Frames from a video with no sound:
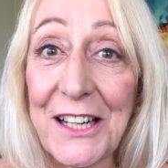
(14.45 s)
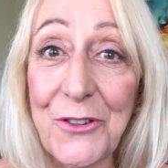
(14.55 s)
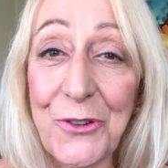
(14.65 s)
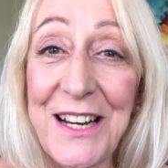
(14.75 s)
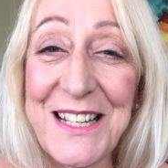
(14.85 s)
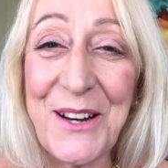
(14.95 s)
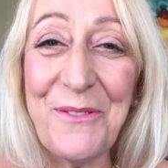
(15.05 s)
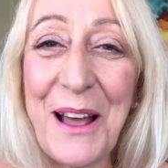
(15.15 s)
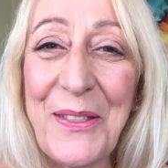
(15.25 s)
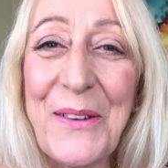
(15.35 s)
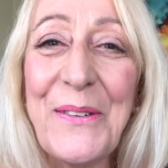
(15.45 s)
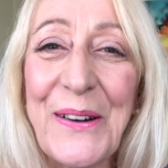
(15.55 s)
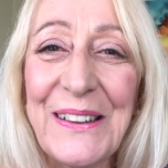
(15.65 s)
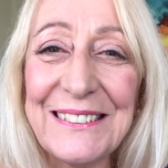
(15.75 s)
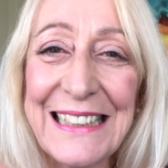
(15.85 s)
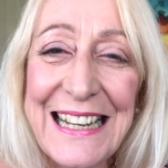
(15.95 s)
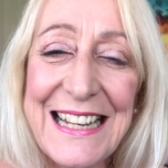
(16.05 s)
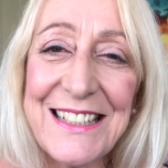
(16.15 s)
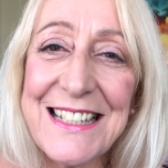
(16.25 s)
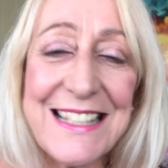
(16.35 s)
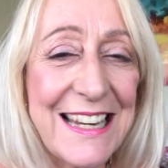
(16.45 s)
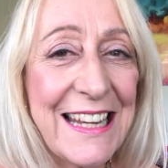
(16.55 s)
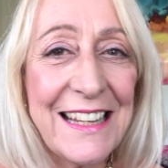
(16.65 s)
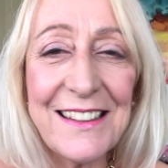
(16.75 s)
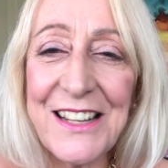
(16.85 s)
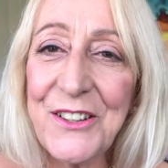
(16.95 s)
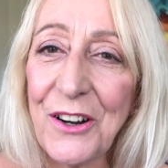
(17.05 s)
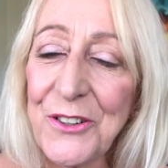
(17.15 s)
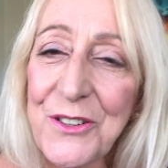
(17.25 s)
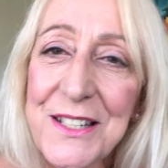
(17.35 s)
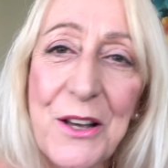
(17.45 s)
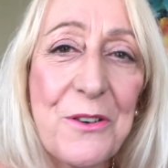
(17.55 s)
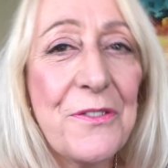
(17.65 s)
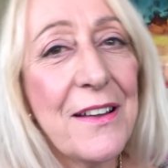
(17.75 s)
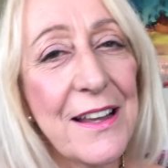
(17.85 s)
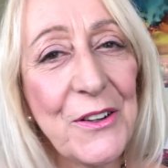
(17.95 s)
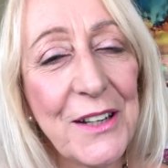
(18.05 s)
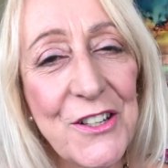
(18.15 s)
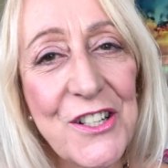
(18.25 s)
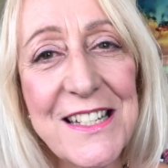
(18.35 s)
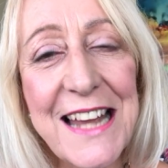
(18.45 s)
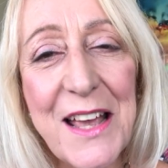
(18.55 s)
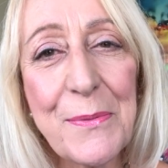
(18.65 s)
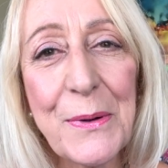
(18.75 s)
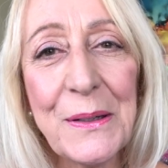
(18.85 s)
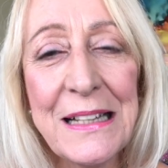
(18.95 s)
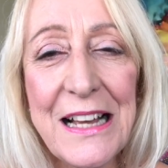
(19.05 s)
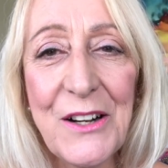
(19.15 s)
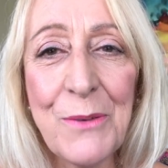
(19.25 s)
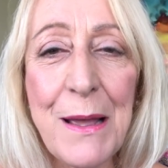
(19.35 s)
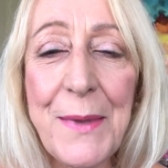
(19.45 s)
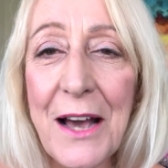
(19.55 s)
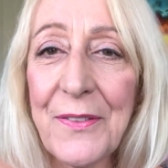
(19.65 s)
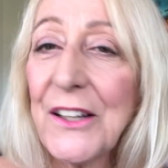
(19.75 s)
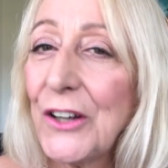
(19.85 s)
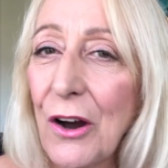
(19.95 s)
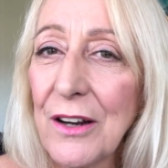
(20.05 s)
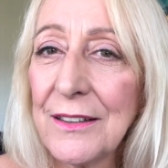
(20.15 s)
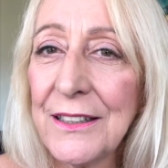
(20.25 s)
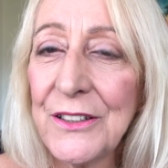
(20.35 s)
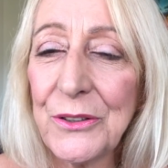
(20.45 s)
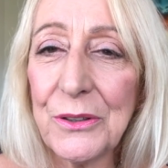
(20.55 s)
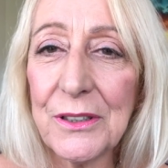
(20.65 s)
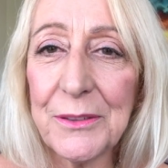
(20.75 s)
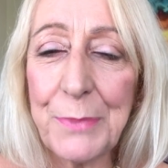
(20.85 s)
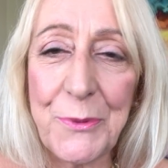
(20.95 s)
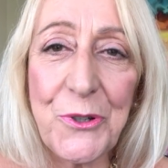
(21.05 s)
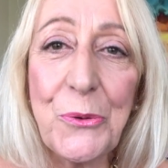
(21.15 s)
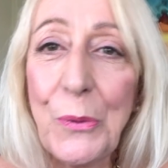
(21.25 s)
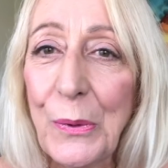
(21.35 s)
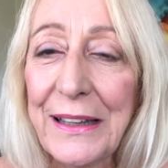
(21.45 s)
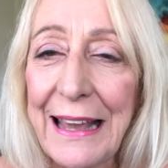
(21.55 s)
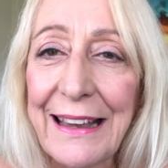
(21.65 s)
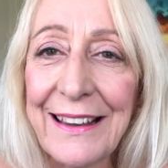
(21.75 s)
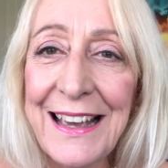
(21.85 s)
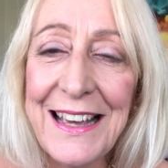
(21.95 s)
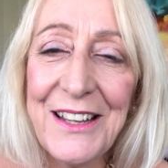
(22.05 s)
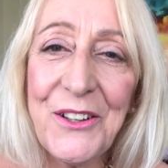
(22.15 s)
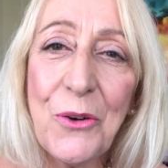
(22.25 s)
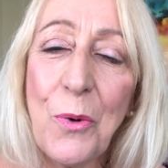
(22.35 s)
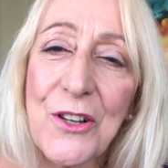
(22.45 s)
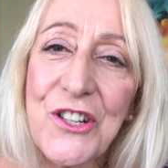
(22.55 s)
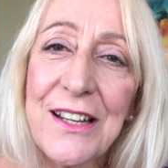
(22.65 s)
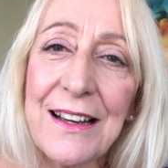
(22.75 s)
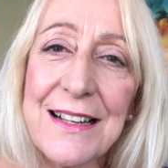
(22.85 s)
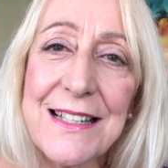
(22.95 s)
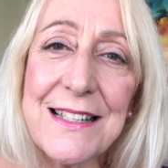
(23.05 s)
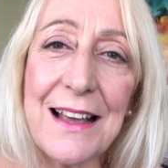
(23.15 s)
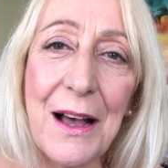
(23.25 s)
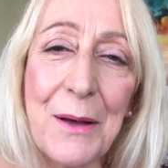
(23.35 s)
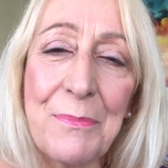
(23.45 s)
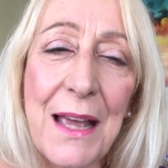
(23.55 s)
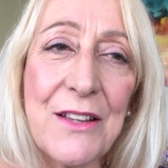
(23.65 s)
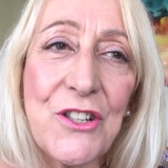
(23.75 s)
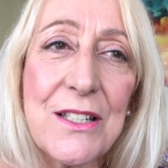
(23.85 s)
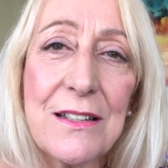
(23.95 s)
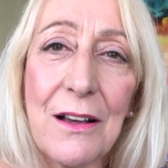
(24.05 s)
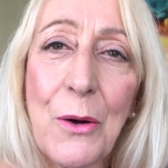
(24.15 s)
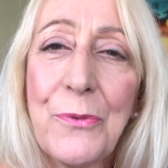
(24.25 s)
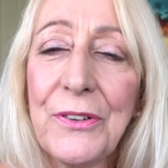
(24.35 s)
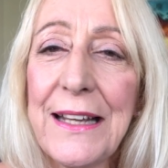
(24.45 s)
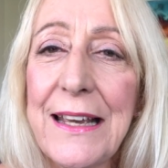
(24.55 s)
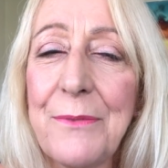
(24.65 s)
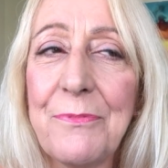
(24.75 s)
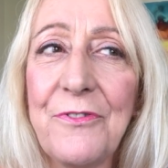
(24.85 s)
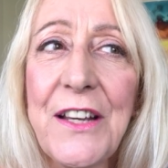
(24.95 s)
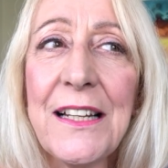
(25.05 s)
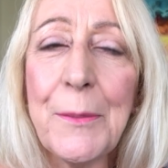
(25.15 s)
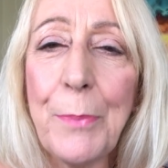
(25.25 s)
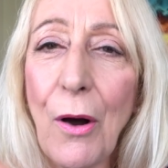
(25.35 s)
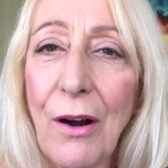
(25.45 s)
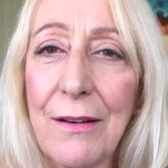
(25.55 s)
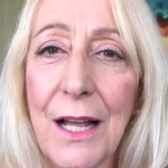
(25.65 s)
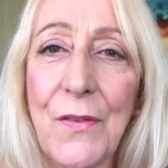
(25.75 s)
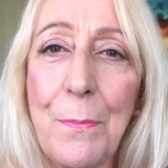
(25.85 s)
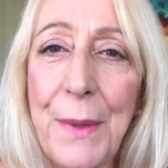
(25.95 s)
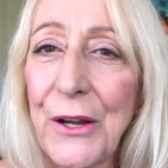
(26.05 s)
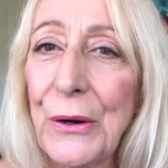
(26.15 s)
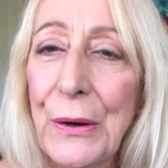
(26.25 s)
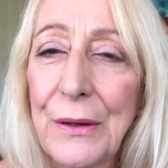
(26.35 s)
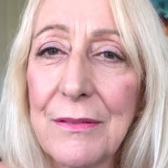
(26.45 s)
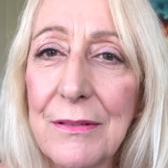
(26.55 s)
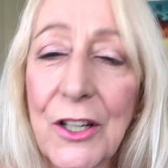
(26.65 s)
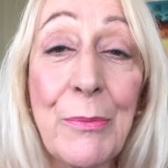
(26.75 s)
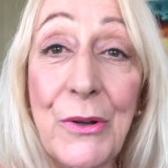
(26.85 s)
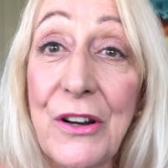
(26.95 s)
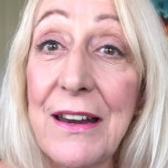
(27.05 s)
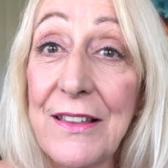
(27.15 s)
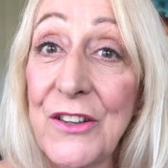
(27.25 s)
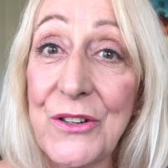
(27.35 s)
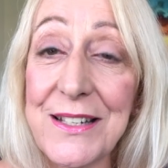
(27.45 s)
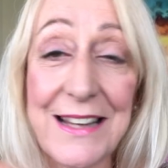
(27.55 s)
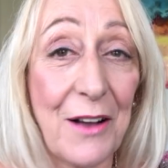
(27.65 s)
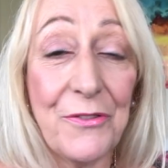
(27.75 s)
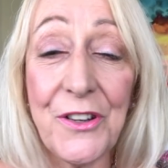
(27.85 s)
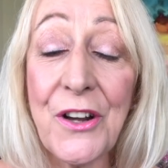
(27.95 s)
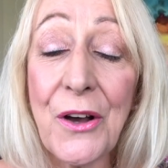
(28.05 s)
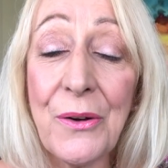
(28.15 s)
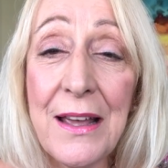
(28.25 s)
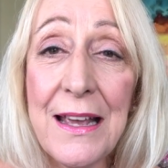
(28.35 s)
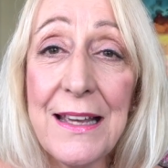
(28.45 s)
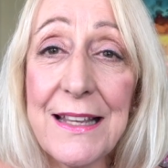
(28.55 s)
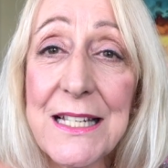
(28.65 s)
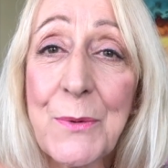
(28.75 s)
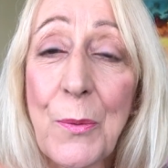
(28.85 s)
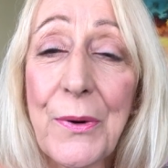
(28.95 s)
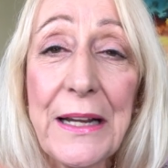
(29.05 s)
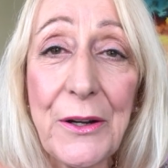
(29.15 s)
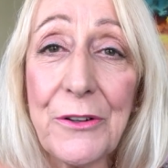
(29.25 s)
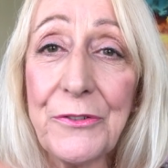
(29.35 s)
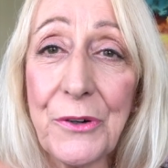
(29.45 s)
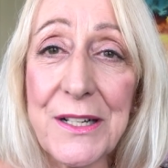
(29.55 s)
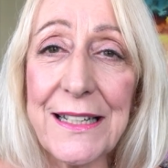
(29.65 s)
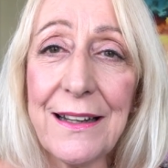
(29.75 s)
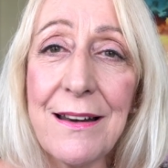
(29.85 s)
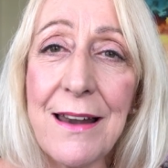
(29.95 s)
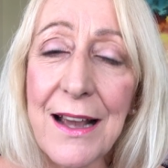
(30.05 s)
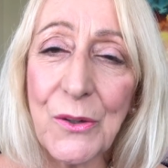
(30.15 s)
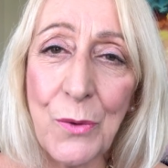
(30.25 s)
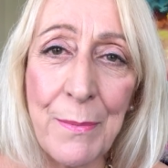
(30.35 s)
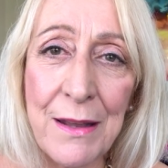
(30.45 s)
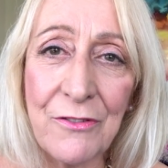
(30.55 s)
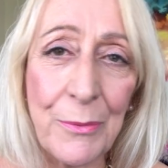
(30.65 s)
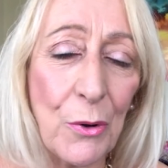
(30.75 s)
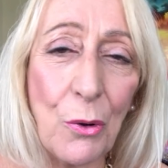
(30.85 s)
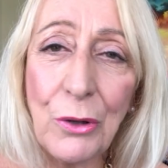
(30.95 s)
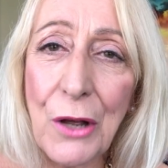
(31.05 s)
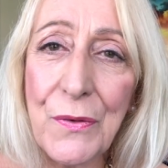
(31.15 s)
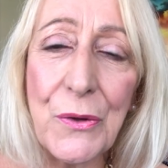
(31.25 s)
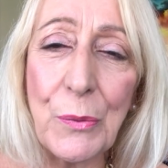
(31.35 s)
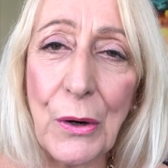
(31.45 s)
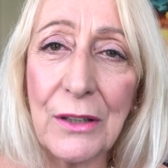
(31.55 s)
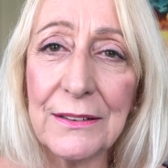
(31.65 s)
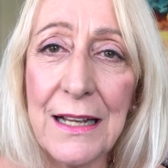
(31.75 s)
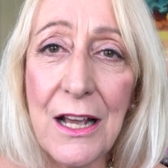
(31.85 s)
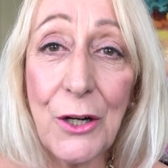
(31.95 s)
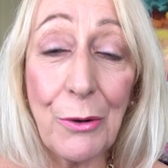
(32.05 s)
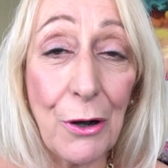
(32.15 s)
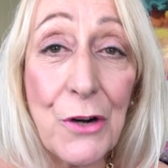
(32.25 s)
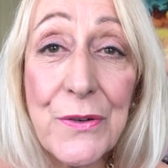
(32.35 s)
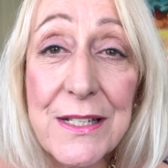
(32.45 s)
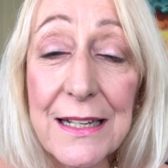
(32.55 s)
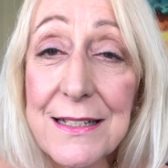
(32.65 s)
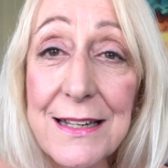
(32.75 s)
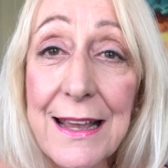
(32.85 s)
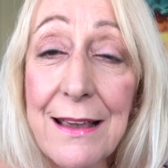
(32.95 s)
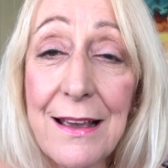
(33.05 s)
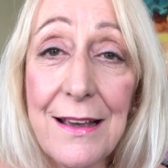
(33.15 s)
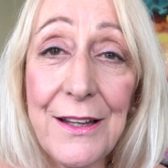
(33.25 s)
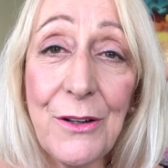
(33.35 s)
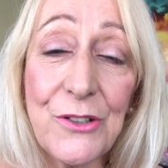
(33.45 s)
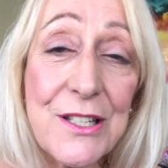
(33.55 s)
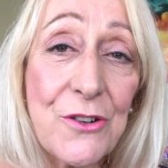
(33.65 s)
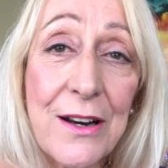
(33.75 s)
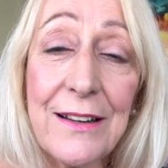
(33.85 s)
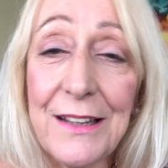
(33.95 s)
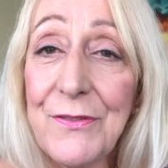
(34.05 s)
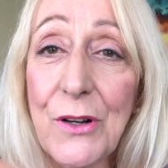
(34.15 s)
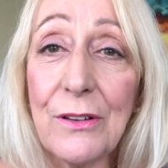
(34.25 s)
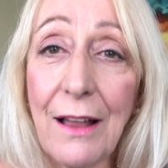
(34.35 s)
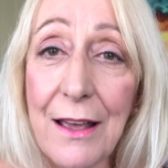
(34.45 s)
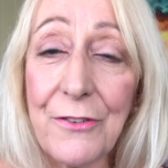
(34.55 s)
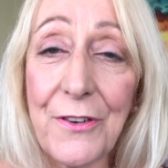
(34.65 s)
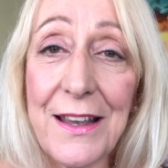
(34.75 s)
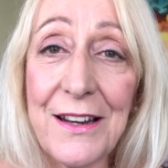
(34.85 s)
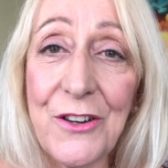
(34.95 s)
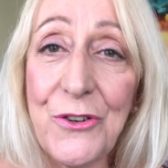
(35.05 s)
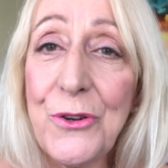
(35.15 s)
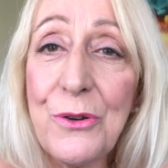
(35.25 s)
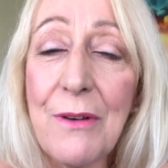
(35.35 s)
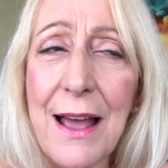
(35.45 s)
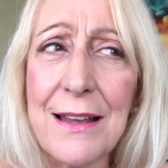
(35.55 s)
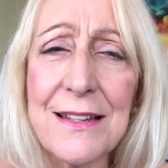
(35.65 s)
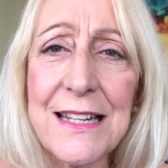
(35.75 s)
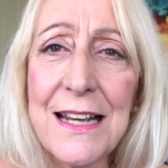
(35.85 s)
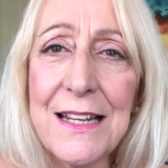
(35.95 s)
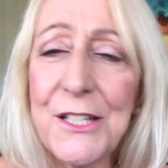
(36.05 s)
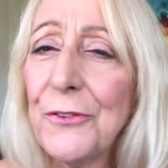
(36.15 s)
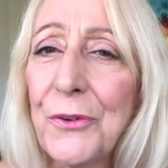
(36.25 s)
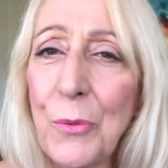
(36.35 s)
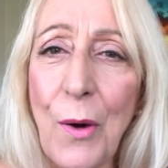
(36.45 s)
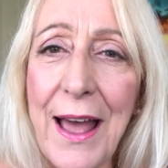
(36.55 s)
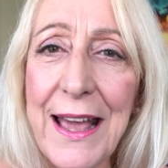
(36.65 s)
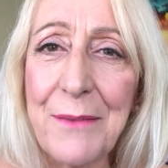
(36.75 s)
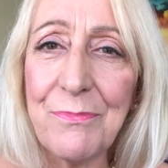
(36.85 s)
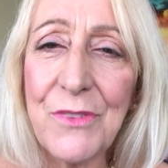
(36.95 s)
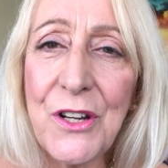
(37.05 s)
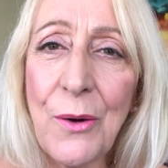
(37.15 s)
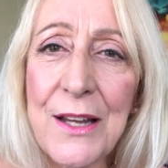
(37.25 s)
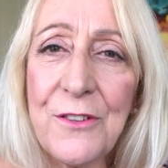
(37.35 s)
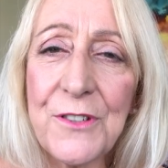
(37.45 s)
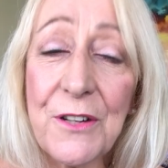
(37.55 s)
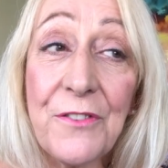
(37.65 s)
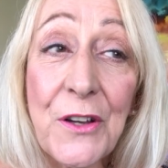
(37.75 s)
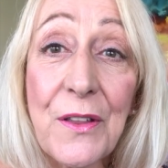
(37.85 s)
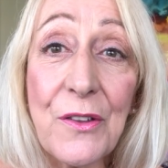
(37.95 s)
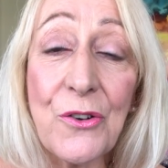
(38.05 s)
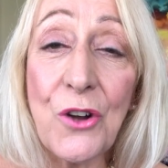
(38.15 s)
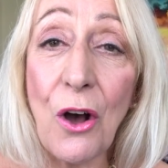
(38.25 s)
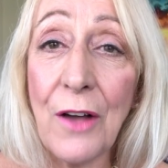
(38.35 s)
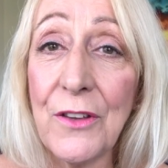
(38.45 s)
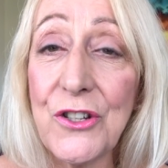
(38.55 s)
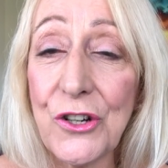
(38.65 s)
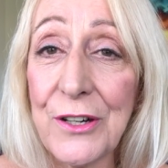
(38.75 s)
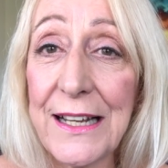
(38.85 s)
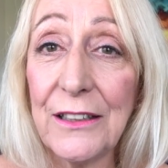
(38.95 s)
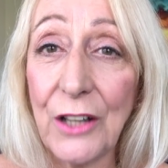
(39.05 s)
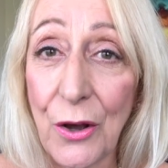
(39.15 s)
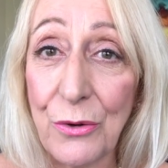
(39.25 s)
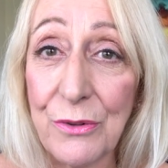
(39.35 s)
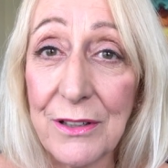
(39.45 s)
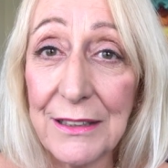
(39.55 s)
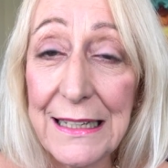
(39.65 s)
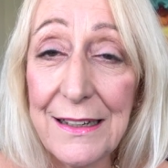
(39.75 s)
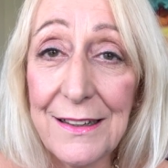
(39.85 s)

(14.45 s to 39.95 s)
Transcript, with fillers: countries around the world, just sitting in, on your sofa at your kitchen table, or maybe out in the garden, or perhaps you're walking, you know, watching us um, and just hopefully feeling part of a bigger community than yourself. You know, this is what we're here for to connect women from all over the world who are over 60, you know, just trying to live their life in a new and different way, you know, and to feel that they're not on the journey alone.